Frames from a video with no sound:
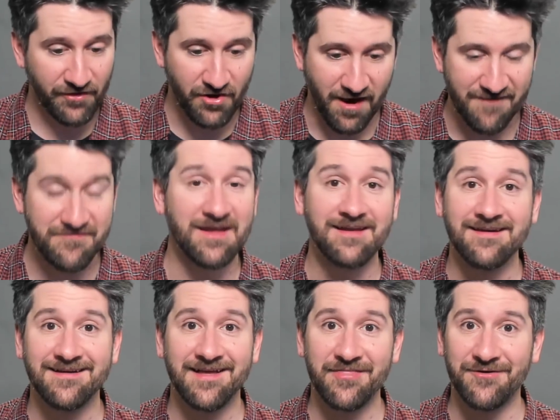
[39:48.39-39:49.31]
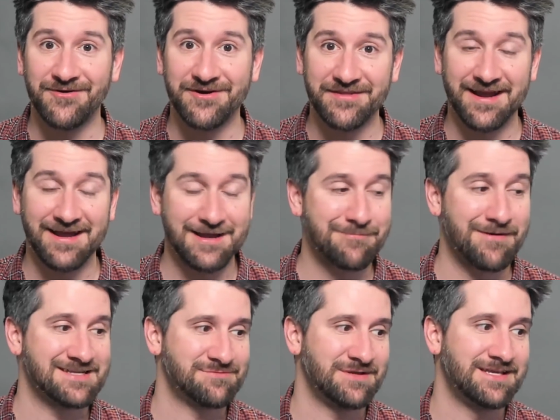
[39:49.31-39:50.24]
coffee in the world that I could
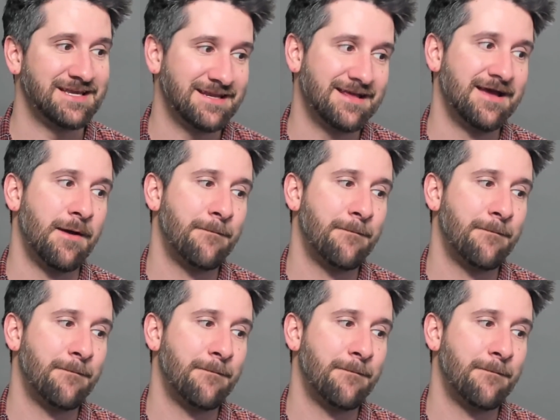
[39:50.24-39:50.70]
possibly need,